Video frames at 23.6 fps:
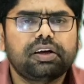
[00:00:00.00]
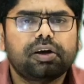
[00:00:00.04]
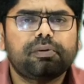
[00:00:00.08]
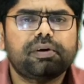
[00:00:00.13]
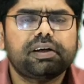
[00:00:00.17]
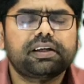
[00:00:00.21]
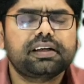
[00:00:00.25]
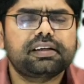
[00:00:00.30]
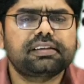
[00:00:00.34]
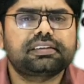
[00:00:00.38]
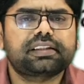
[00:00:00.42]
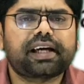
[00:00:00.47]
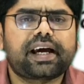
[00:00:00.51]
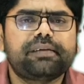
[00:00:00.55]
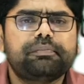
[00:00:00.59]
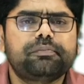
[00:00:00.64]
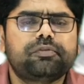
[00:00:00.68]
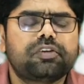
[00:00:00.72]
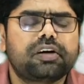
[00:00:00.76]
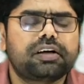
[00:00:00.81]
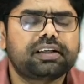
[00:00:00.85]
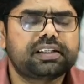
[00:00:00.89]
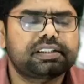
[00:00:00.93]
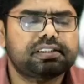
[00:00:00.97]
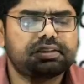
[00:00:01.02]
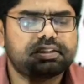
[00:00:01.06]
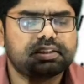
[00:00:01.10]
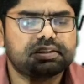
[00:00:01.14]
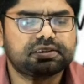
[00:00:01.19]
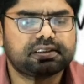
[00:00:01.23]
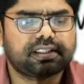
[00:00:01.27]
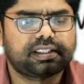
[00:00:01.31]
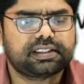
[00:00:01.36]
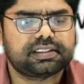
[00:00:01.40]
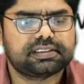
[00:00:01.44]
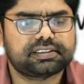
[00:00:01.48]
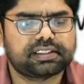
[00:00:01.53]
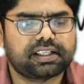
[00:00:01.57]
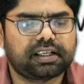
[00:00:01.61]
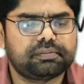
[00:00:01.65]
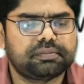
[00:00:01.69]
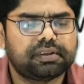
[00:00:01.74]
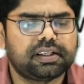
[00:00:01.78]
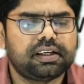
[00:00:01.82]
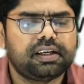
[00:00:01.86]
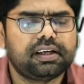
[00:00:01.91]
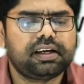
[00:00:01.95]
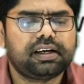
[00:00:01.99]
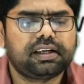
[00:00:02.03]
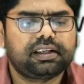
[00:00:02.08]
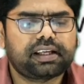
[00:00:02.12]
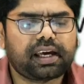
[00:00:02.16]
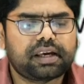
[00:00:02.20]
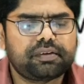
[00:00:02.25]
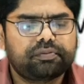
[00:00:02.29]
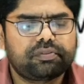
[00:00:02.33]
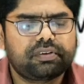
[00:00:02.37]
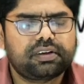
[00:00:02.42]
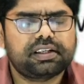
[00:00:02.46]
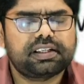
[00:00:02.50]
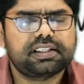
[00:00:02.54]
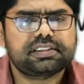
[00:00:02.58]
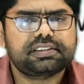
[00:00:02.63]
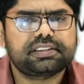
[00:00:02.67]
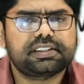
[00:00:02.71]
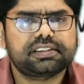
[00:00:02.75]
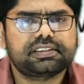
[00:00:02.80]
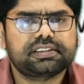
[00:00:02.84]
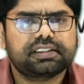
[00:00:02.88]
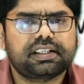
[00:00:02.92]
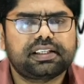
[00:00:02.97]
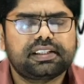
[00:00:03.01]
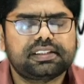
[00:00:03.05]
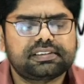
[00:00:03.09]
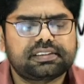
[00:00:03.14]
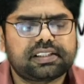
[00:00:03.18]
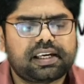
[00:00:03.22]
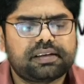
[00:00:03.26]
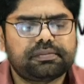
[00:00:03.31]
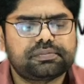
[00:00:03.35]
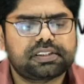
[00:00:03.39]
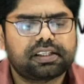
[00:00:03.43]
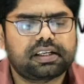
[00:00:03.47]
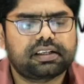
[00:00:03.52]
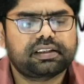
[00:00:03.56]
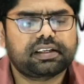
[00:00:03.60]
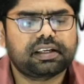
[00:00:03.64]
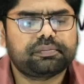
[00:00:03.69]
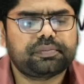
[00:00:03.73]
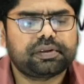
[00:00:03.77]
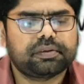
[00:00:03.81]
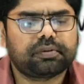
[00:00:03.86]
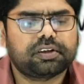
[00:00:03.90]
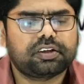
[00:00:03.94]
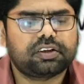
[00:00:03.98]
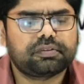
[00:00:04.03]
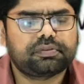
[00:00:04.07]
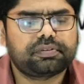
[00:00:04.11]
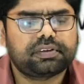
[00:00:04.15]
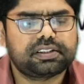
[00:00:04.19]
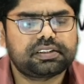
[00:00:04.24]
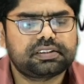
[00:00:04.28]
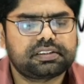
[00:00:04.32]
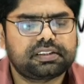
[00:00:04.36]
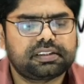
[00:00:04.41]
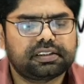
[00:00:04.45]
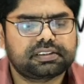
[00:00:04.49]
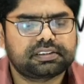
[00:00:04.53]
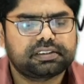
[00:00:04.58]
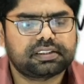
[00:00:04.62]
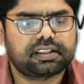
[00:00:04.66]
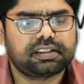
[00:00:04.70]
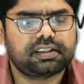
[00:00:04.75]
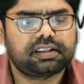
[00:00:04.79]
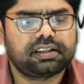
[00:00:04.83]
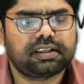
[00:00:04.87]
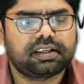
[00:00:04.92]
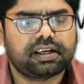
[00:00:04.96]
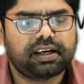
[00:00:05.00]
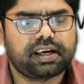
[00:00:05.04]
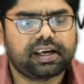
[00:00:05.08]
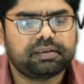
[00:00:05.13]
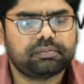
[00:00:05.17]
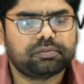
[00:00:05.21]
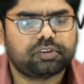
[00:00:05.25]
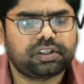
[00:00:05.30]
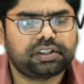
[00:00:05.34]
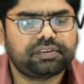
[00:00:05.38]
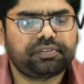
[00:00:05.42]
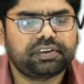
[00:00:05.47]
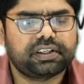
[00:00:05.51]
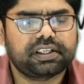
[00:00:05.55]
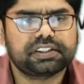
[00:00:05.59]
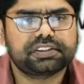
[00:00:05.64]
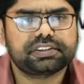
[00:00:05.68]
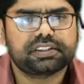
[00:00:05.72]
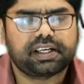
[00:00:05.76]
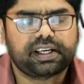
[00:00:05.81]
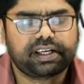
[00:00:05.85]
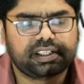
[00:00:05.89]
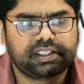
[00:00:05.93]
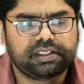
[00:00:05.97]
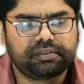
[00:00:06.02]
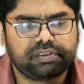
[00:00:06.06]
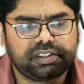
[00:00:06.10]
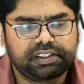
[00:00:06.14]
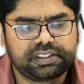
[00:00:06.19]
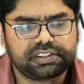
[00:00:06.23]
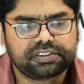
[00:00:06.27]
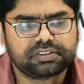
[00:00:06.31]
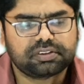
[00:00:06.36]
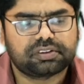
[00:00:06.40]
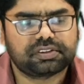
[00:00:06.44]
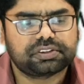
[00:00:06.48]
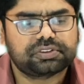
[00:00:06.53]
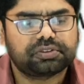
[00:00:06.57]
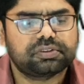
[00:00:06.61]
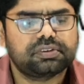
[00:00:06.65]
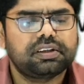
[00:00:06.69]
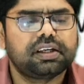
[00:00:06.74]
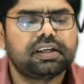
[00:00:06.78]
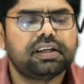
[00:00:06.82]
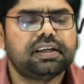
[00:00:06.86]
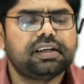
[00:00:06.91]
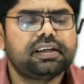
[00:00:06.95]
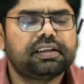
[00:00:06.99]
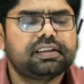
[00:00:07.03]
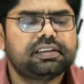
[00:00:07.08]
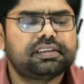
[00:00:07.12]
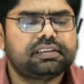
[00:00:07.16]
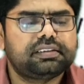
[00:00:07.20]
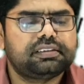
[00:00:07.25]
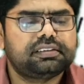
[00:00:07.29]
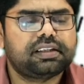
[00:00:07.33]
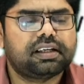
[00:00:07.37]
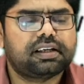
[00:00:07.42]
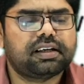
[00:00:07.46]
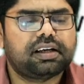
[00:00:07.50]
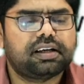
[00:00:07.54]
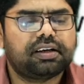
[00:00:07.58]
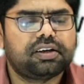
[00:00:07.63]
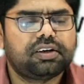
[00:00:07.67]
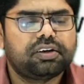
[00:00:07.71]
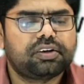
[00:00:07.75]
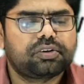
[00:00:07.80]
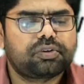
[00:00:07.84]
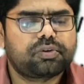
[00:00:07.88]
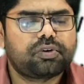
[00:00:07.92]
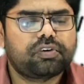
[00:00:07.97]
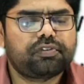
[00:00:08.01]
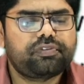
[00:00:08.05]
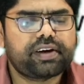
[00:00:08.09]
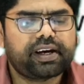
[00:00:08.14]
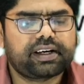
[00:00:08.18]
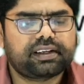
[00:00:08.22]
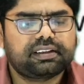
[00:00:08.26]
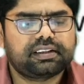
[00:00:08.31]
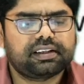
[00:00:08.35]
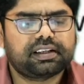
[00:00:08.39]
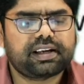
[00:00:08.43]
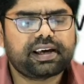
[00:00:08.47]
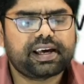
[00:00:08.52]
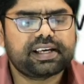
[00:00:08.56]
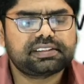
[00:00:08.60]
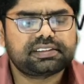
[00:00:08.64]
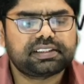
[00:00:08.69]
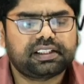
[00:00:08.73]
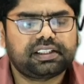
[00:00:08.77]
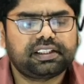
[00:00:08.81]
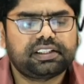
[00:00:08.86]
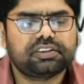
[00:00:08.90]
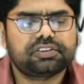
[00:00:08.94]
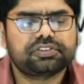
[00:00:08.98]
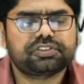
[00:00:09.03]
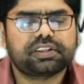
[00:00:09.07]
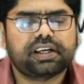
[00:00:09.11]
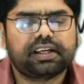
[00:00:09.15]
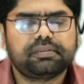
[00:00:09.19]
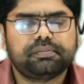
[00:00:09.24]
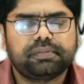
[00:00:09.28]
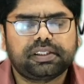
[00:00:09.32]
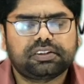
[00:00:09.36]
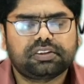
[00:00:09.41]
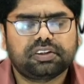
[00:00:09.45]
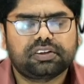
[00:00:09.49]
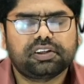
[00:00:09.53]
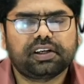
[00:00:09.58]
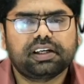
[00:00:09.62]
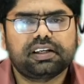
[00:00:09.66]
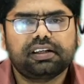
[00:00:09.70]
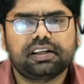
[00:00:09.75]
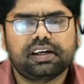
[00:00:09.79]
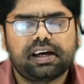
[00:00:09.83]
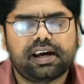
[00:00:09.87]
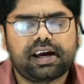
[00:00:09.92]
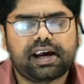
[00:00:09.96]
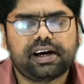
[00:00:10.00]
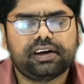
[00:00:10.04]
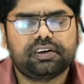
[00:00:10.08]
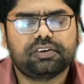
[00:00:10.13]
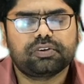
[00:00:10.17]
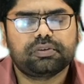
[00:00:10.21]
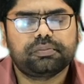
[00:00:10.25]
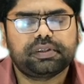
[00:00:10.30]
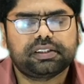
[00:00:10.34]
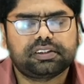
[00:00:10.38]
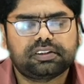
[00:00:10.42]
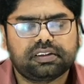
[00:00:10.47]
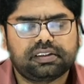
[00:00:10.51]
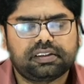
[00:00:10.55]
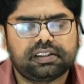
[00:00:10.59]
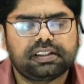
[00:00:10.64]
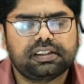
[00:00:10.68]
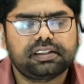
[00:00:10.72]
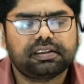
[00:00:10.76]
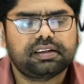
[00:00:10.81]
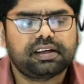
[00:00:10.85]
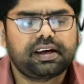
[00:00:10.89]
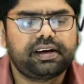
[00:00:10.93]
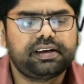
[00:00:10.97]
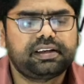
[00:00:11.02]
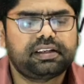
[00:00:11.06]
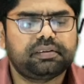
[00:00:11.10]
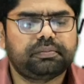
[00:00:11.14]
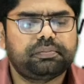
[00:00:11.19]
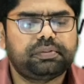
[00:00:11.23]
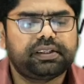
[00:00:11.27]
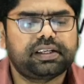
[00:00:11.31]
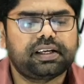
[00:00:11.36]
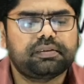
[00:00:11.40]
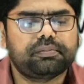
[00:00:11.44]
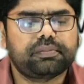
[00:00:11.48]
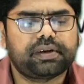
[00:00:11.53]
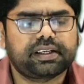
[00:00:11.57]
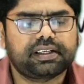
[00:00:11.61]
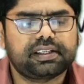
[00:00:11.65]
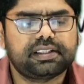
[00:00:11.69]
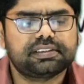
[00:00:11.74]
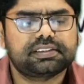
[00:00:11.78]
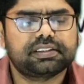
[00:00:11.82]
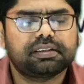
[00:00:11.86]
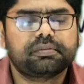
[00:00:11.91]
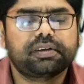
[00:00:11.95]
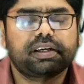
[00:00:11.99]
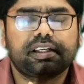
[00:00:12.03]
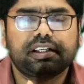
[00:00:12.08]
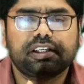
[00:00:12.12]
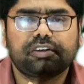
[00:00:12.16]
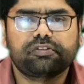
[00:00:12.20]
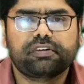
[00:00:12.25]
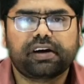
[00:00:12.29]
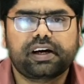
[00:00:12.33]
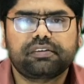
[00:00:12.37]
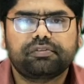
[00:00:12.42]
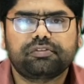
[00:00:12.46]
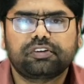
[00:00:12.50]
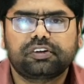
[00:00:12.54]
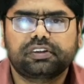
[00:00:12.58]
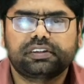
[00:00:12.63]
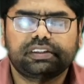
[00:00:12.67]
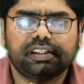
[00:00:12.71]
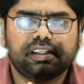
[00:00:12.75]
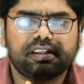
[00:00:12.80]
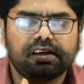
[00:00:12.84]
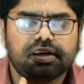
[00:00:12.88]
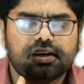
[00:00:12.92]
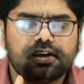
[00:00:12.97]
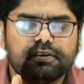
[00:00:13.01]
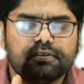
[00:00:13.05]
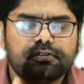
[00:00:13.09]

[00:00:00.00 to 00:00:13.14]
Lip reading: Now, what are type 1 restriction enzyme? Type 1 restriction enzymes are capable of restriction and modification activities also. The cofactor as adenosine, methanol, adomethionine, ATP, and magnesium are required for their